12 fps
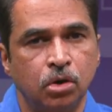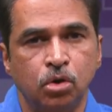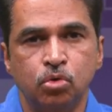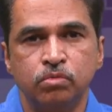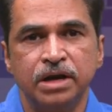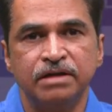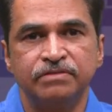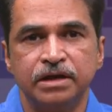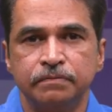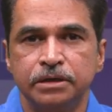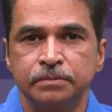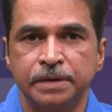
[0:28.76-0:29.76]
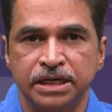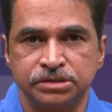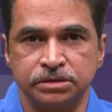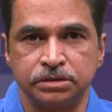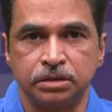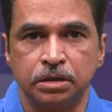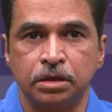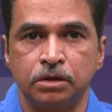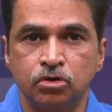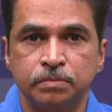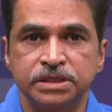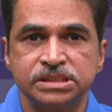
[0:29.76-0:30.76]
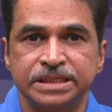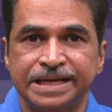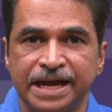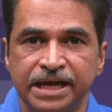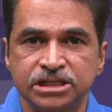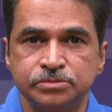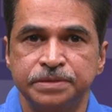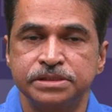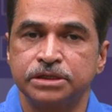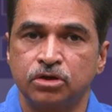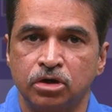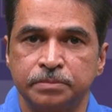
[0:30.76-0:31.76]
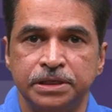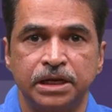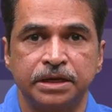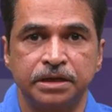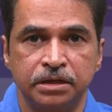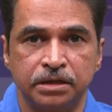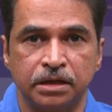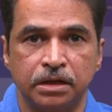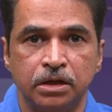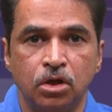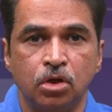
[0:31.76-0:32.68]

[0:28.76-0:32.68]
Who would have ever imagined a robust cash-based economy like India